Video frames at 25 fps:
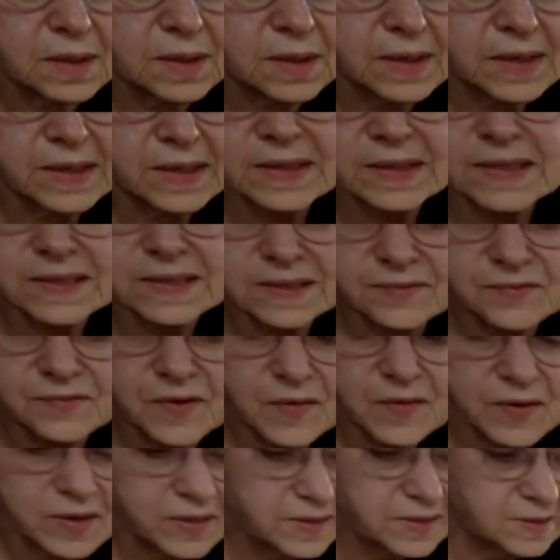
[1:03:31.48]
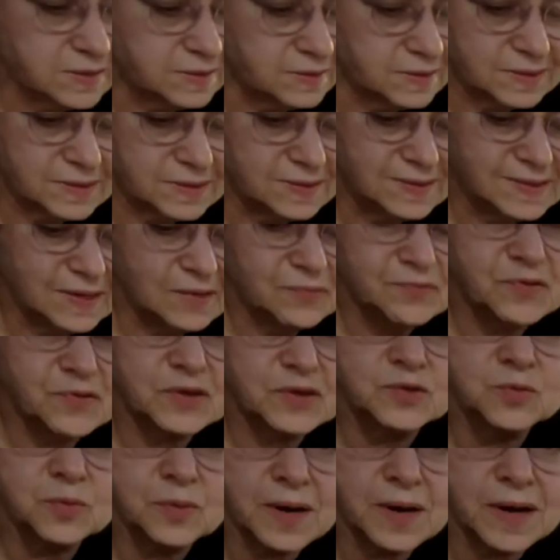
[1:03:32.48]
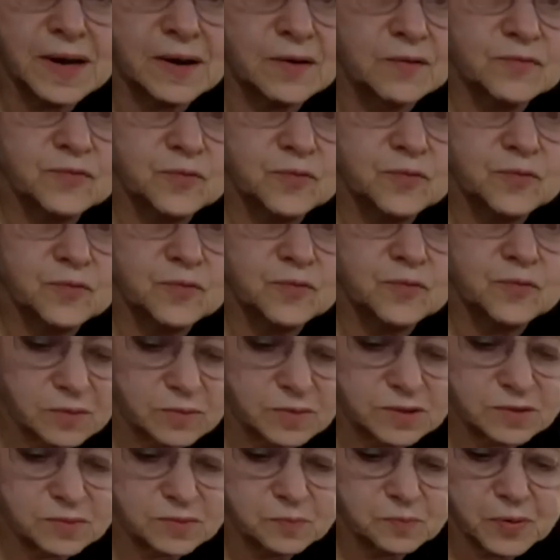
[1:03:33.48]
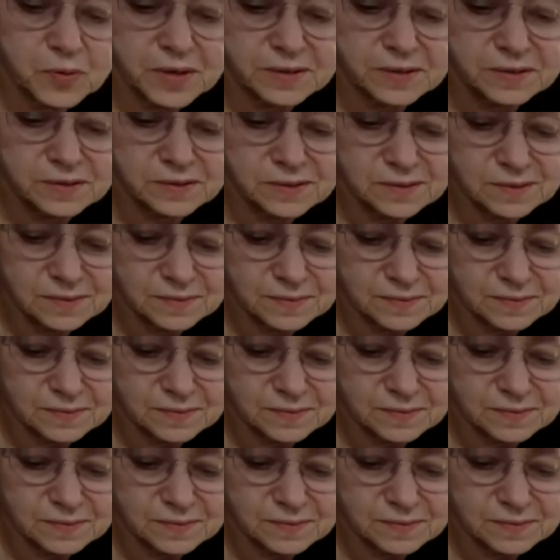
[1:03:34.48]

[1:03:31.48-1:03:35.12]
it is a very different way of working with print